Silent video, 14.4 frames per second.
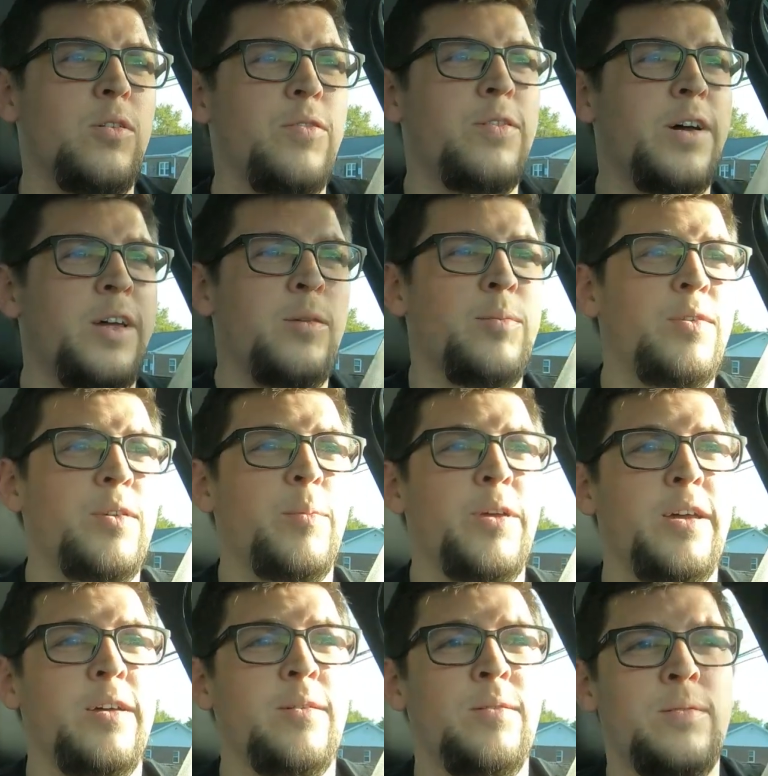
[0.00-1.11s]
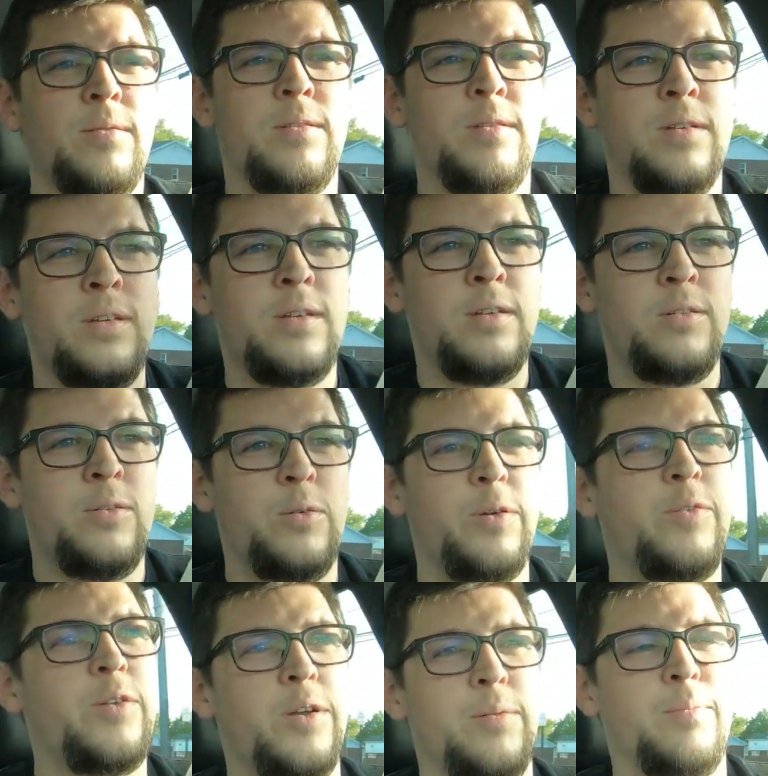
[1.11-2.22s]
find them somehow. Well,
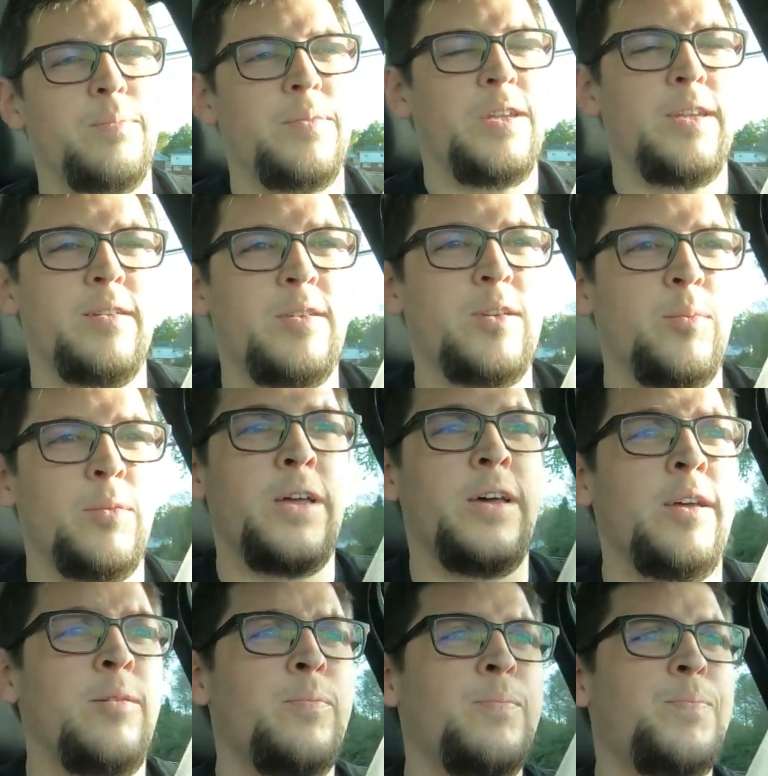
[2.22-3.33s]
if you're a DSM guy.